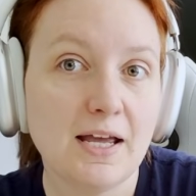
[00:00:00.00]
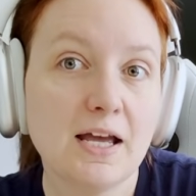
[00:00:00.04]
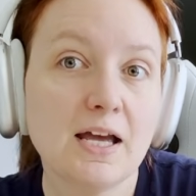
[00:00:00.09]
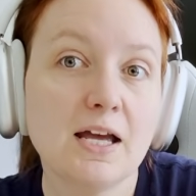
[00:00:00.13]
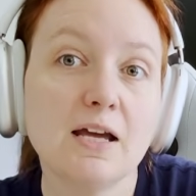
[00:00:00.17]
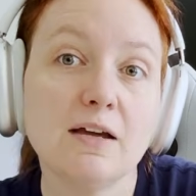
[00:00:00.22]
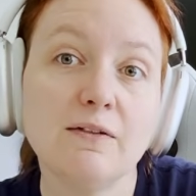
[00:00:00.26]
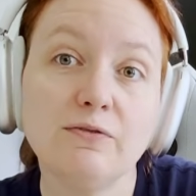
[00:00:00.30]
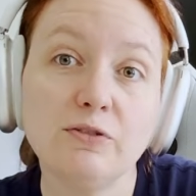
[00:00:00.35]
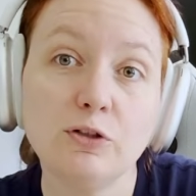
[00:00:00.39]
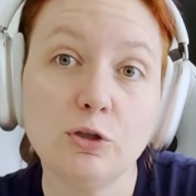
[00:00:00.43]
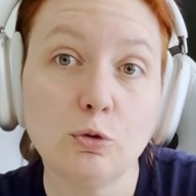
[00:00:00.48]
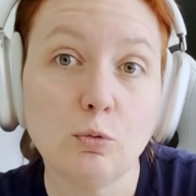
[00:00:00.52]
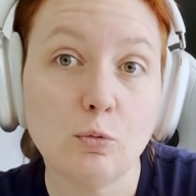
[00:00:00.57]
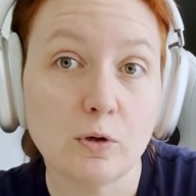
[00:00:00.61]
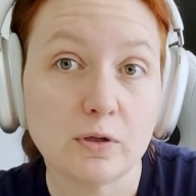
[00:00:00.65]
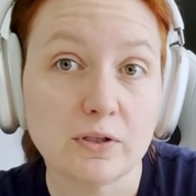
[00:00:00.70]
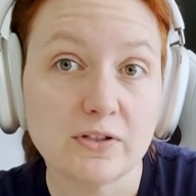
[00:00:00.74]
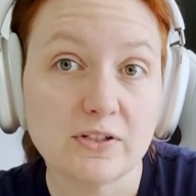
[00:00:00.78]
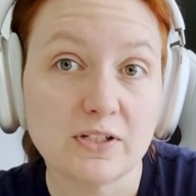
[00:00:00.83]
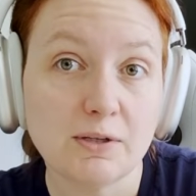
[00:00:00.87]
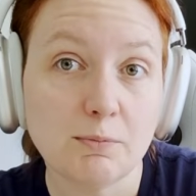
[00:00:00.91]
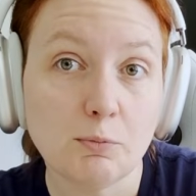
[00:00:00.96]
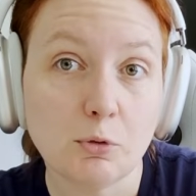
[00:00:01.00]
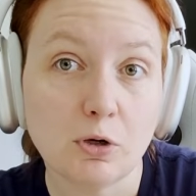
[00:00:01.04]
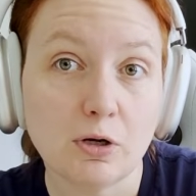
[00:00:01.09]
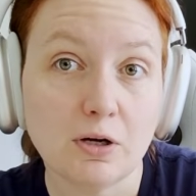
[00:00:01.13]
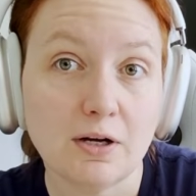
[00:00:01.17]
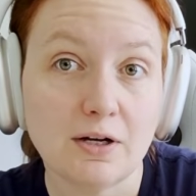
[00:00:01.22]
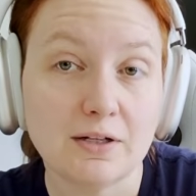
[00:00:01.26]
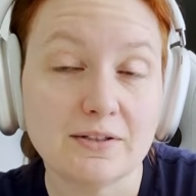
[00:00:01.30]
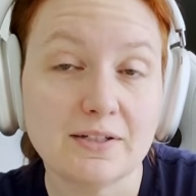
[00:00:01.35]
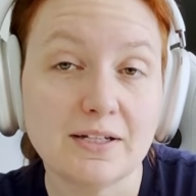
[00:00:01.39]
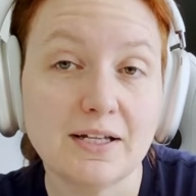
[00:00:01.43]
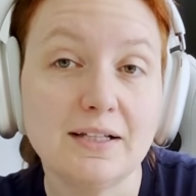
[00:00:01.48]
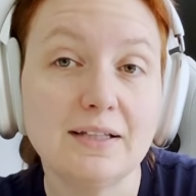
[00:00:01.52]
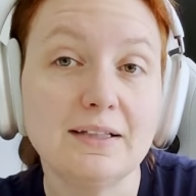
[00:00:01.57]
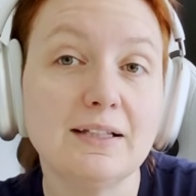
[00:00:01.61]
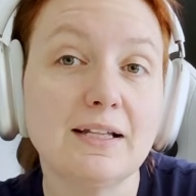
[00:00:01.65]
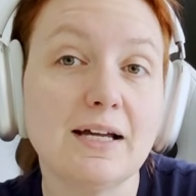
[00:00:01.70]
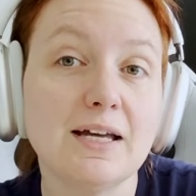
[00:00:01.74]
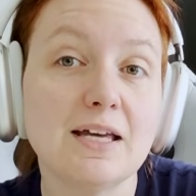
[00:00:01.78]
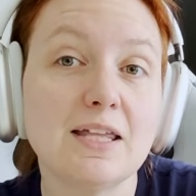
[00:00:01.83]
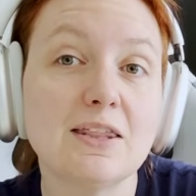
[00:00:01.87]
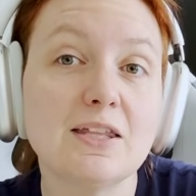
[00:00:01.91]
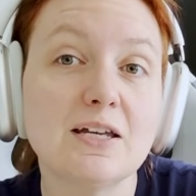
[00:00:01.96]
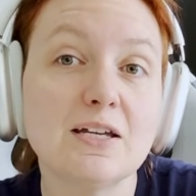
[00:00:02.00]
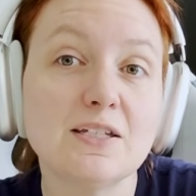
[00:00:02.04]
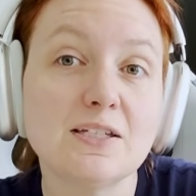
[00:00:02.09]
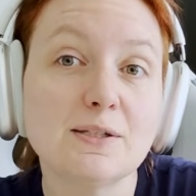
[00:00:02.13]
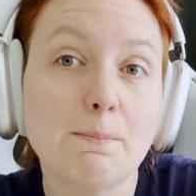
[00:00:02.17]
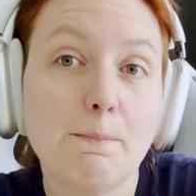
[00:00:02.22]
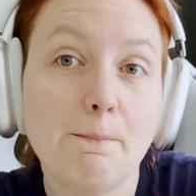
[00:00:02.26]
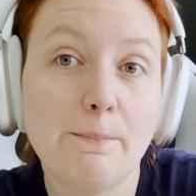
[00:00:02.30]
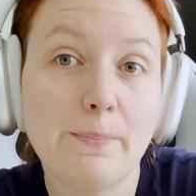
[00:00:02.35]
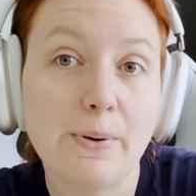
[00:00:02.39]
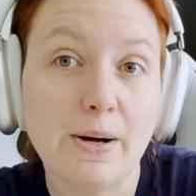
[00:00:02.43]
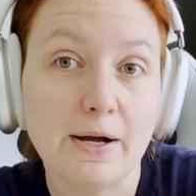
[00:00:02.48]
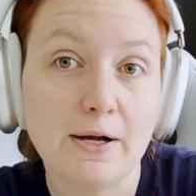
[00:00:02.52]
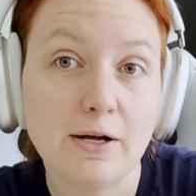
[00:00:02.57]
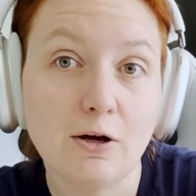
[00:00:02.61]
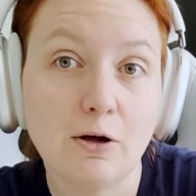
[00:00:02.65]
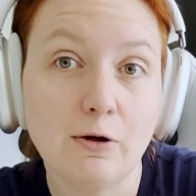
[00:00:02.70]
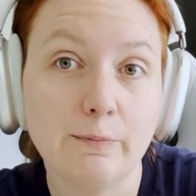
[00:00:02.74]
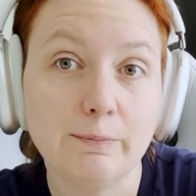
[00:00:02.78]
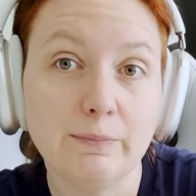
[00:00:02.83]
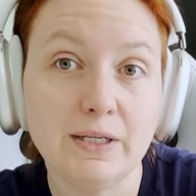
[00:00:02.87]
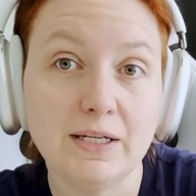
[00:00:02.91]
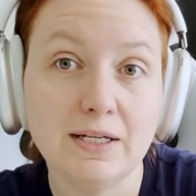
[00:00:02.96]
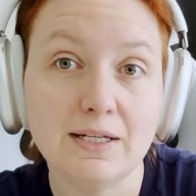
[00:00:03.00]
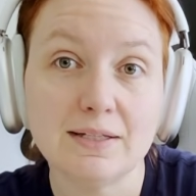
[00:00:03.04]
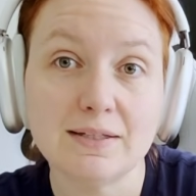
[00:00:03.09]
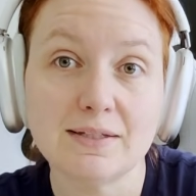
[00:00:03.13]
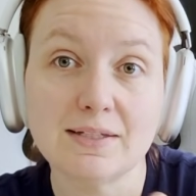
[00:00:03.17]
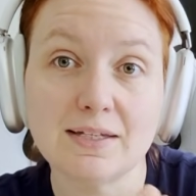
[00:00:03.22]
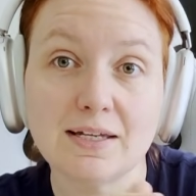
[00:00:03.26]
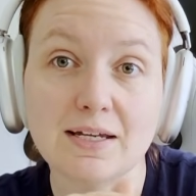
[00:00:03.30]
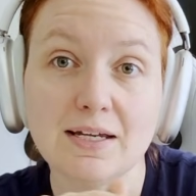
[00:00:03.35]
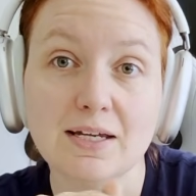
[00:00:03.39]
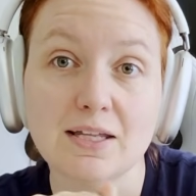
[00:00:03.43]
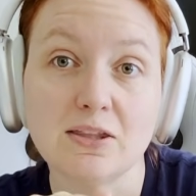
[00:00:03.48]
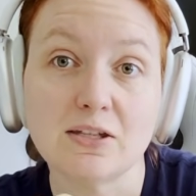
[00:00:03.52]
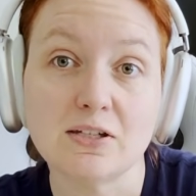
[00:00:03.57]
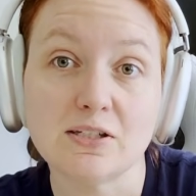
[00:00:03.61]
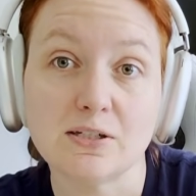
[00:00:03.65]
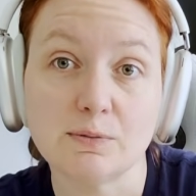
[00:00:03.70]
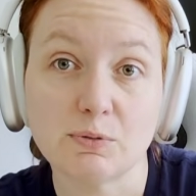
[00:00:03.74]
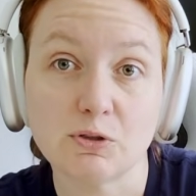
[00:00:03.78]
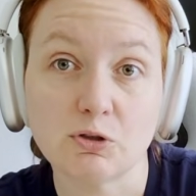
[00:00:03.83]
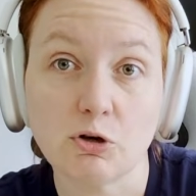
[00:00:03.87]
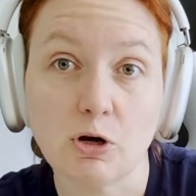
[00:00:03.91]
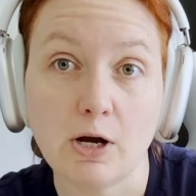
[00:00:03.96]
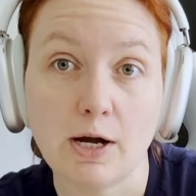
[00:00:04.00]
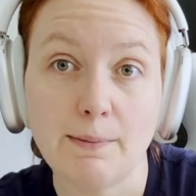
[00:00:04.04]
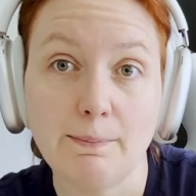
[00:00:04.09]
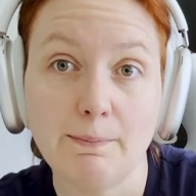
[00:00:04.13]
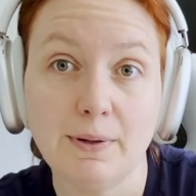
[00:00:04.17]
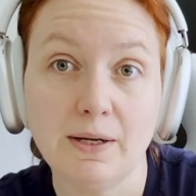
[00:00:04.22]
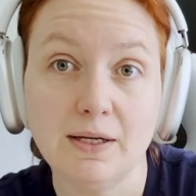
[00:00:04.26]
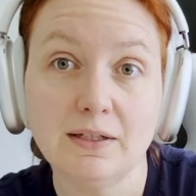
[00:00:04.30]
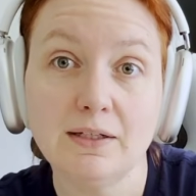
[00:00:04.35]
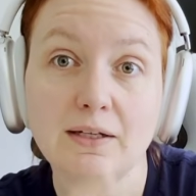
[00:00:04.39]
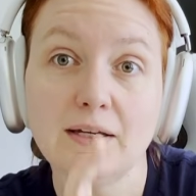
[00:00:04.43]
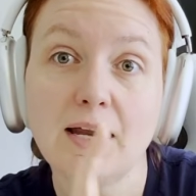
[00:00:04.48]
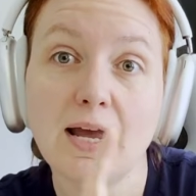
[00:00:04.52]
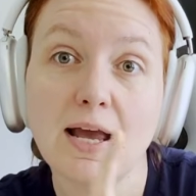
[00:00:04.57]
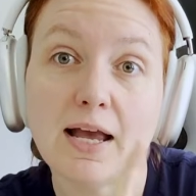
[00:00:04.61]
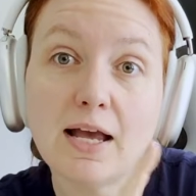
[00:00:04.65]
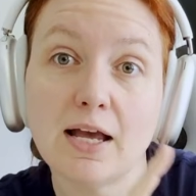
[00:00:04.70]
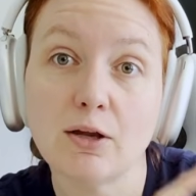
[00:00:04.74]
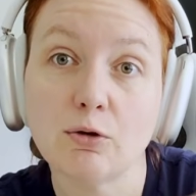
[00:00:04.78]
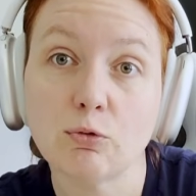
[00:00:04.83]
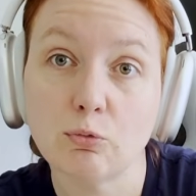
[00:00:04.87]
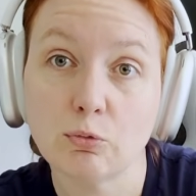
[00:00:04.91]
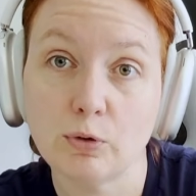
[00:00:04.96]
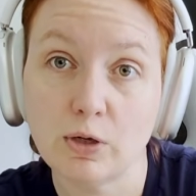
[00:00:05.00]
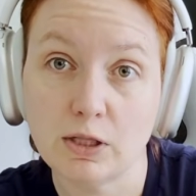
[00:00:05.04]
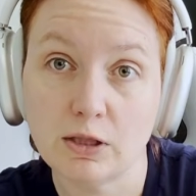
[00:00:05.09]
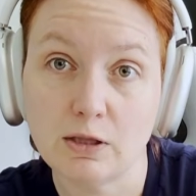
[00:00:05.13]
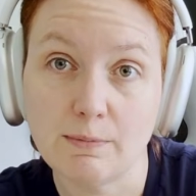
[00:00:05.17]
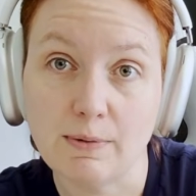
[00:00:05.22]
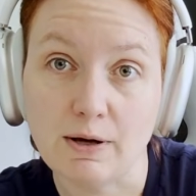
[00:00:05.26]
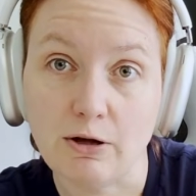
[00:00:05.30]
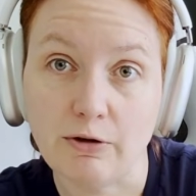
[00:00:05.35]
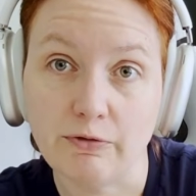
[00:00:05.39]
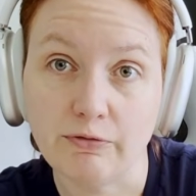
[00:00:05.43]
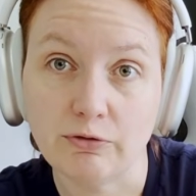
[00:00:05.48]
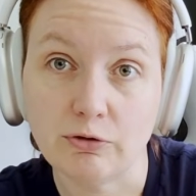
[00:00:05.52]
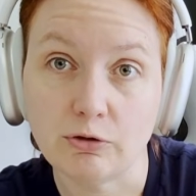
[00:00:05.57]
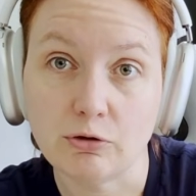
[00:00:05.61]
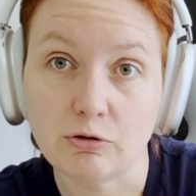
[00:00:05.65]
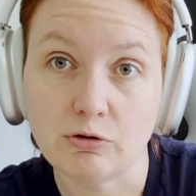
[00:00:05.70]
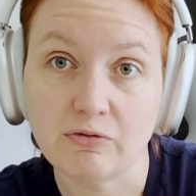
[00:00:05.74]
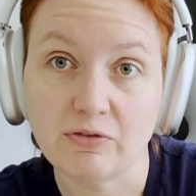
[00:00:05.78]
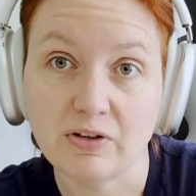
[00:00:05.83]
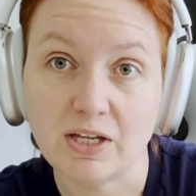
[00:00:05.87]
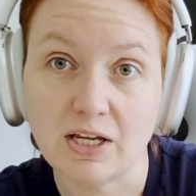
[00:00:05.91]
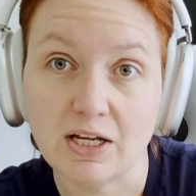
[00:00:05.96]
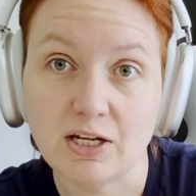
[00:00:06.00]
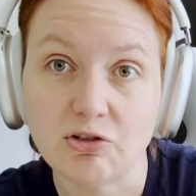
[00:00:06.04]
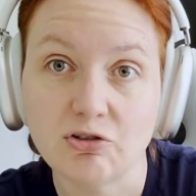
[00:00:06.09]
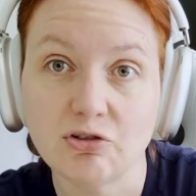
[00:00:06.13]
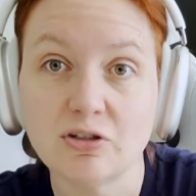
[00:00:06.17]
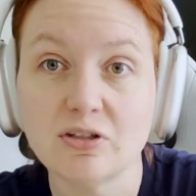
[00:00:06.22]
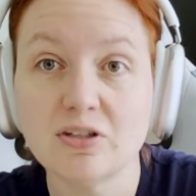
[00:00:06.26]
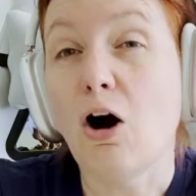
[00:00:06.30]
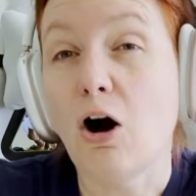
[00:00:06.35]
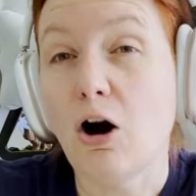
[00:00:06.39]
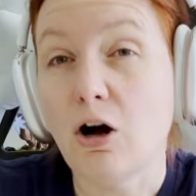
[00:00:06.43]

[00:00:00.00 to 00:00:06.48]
If you want to see more content like this, by all means, hit the subscribe button and ring the bell for notifications.